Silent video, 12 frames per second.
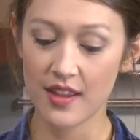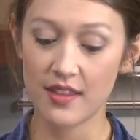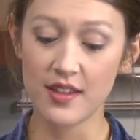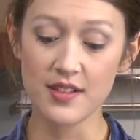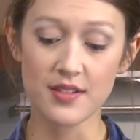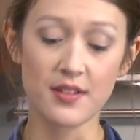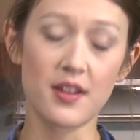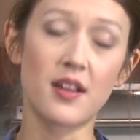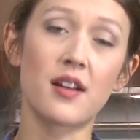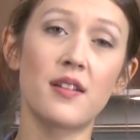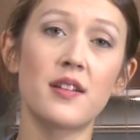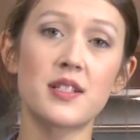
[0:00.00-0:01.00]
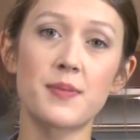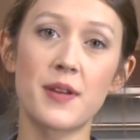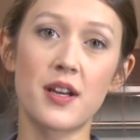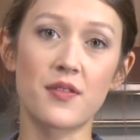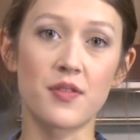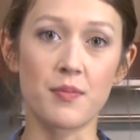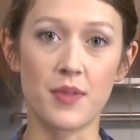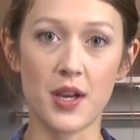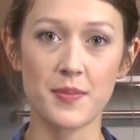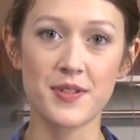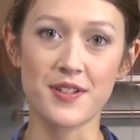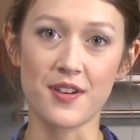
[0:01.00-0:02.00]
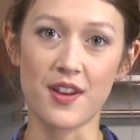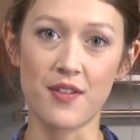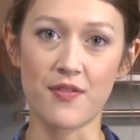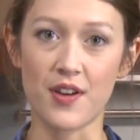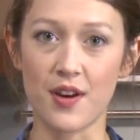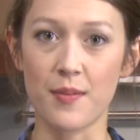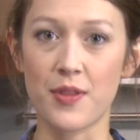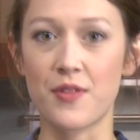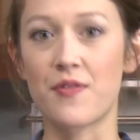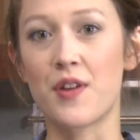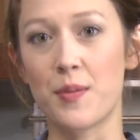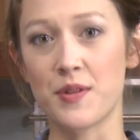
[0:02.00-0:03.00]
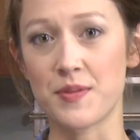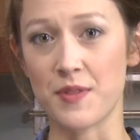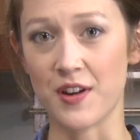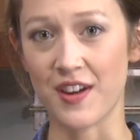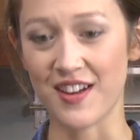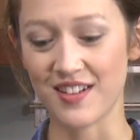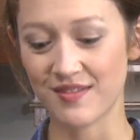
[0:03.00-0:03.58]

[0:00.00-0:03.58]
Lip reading: These turkey cutlets we got from Bob's Turkey Farm at the farmer's market.